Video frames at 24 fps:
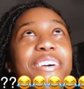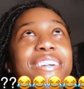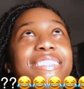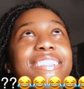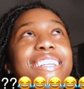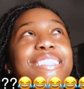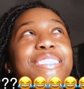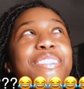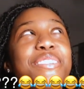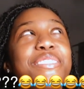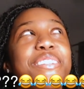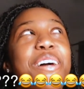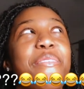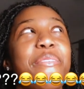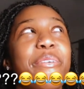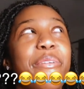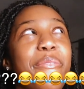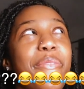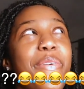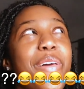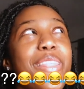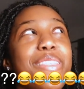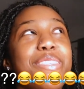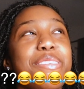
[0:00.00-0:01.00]
because I told y'all I
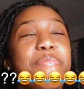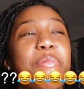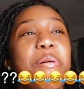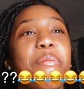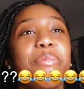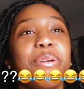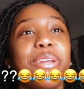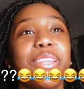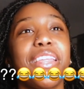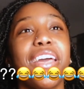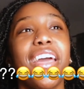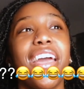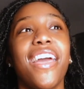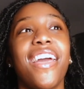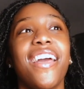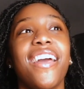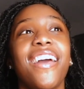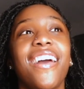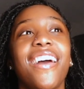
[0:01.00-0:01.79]
want to wear this on my birthday.